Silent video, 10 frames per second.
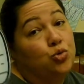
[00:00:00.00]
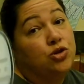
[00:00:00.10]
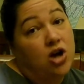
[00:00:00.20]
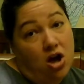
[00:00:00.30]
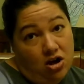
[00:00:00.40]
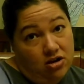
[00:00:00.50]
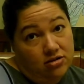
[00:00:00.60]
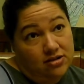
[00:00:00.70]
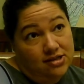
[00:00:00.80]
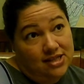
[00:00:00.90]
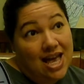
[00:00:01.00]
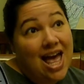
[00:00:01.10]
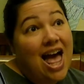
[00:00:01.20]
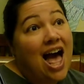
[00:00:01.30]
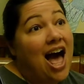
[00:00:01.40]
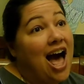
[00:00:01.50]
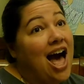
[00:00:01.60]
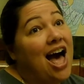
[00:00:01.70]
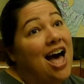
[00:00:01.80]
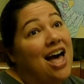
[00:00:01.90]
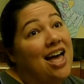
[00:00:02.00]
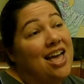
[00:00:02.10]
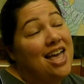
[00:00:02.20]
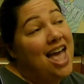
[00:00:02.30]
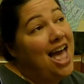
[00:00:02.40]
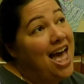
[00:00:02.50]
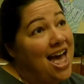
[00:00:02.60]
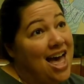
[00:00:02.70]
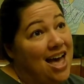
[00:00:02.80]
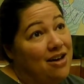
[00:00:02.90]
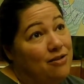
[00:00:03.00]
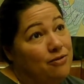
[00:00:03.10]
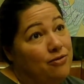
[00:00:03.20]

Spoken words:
dogs. I have